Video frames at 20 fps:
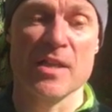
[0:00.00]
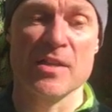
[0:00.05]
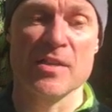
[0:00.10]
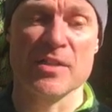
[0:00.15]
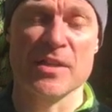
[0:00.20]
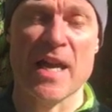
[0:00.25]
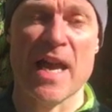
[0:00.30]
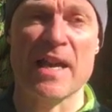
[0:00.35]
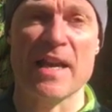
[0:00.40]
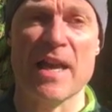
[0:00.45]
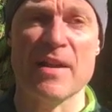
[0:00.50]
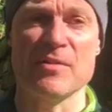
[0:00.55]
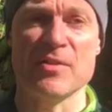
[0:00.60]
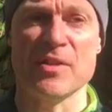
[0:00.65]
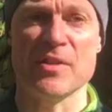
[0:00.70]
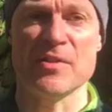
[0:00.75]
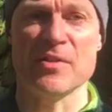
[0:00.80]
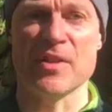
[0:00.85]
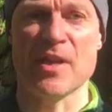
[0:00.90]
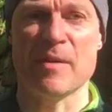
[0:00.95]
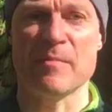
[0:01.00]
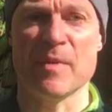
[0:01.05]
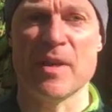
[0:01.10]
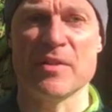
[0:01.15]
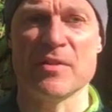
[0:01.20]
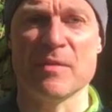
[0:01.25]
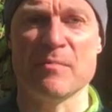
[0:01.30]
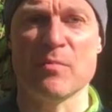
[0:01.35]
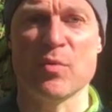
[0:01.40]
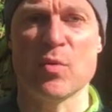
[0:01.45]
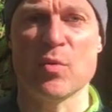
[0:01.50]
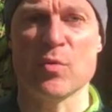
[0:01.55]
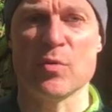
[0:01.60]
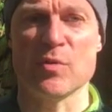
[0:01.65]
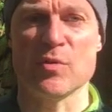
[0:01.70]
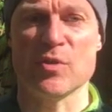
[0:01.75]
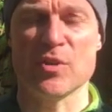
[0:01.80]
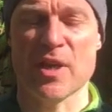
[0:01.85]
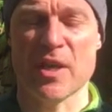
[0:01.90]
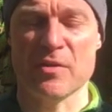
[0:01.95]
Scale out is
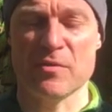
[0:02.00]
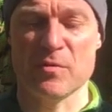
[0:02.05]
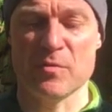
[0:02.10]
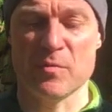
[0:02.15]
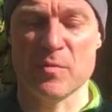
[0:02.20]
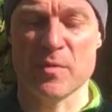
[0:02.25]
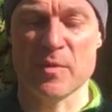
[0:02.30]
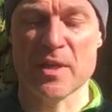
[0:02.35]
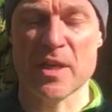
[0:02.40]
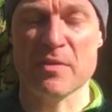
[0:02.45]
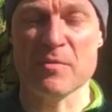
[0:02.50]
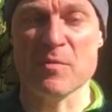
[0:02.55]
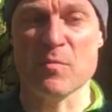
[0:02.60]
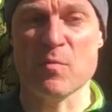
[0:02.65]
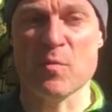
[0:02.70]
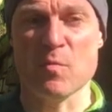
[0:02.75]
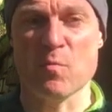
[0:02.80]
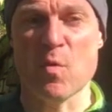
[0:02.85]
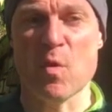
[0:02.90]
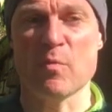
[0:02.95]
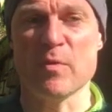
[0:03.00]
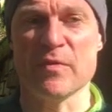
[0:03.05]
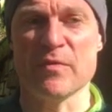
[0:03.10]
important. So what